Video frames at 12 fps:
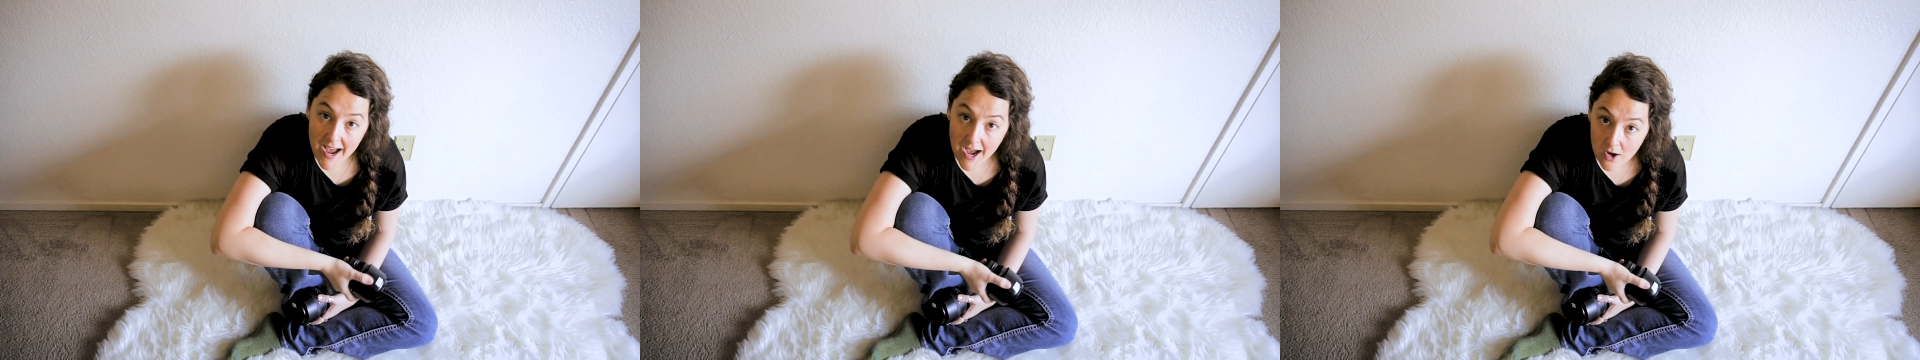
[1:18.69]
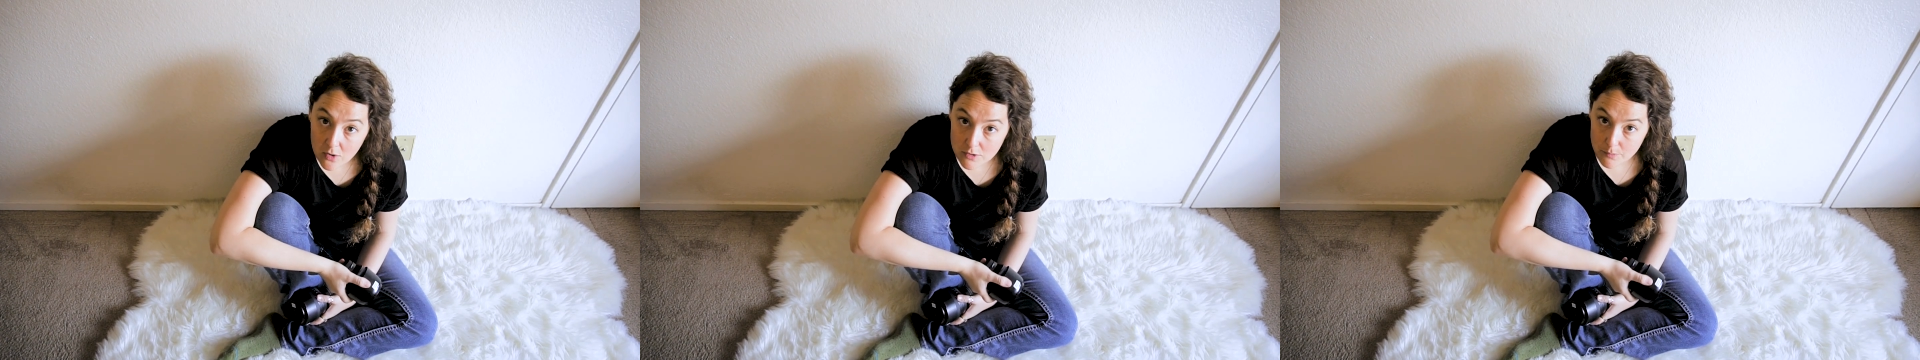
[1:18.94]

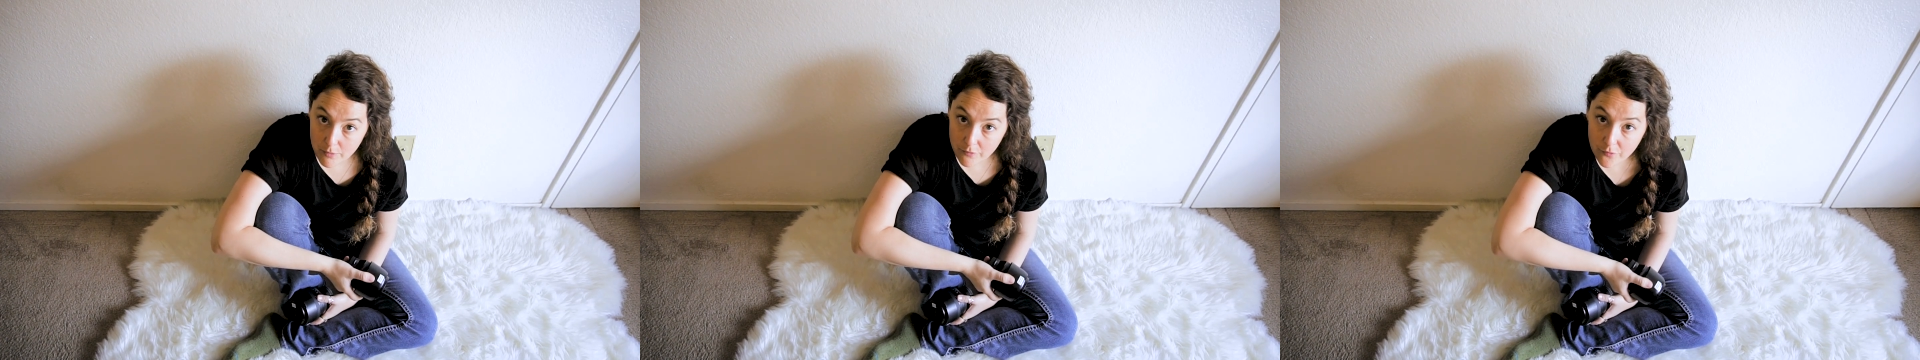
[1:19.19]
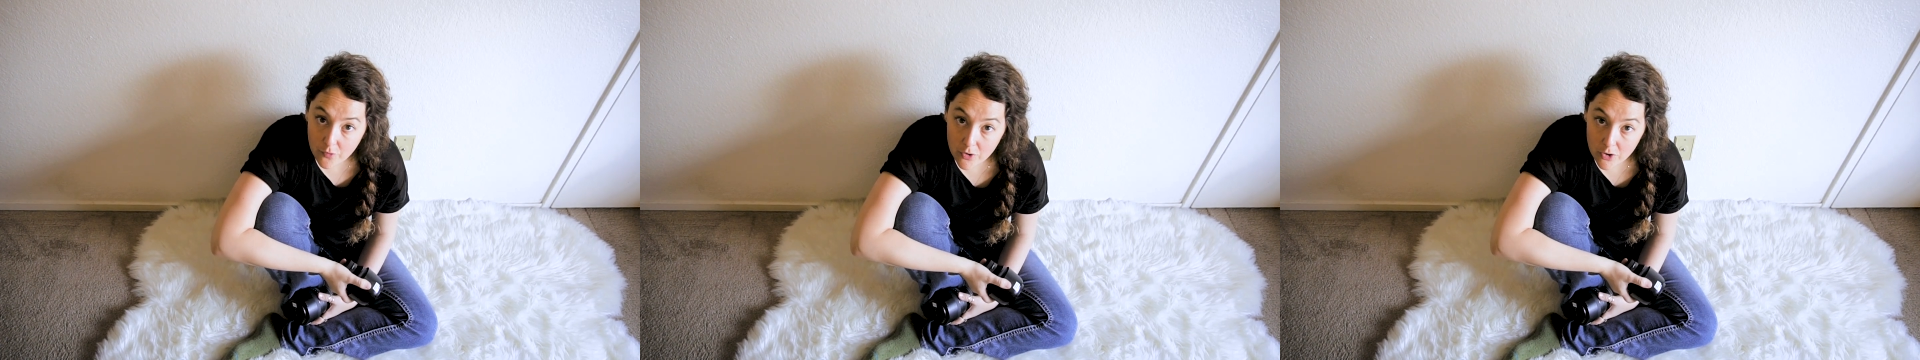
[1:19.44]
out
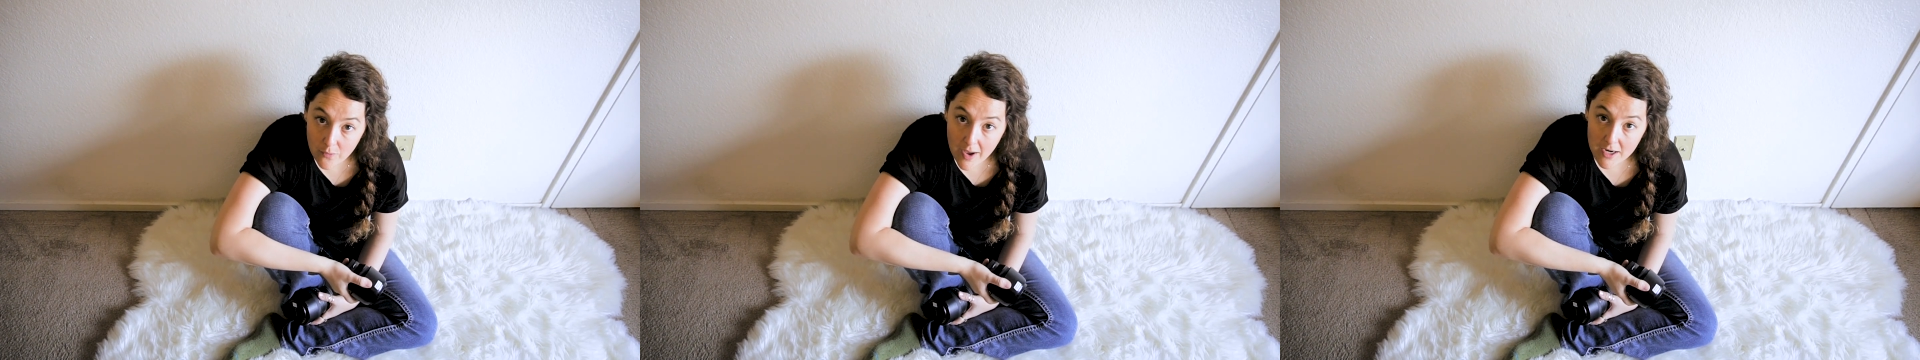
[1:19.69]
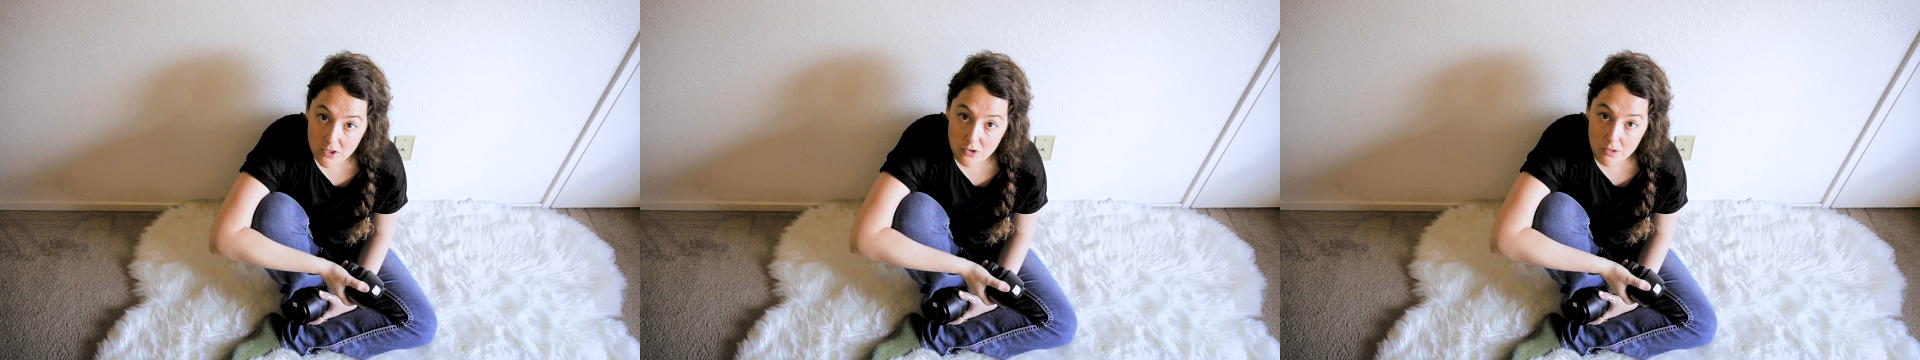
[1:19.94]
before you
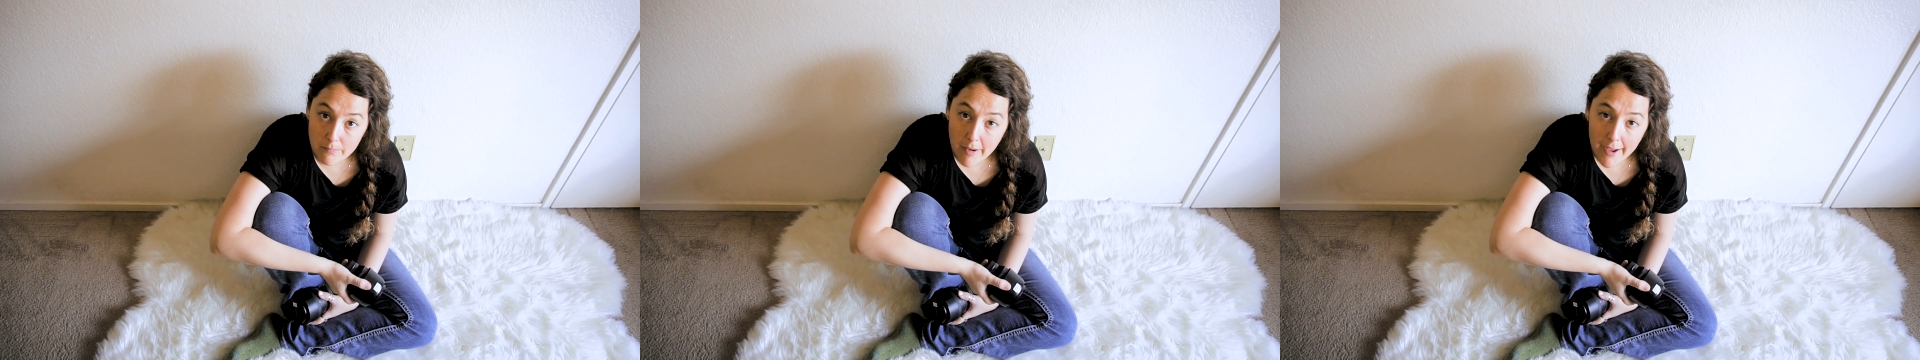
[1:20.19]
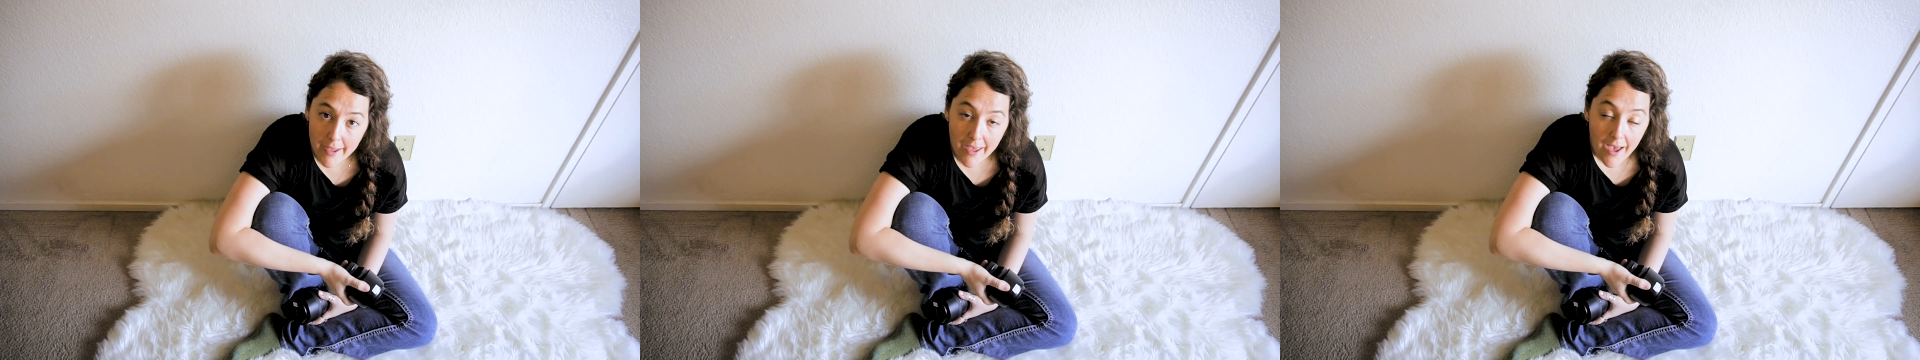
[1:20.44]
actually
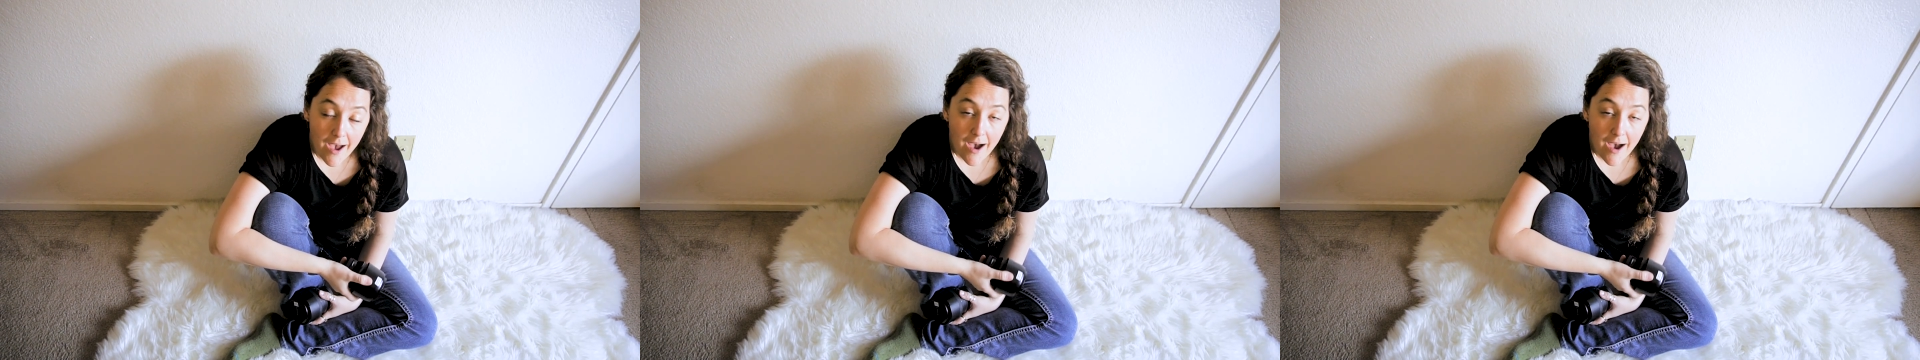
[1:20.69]
buy it.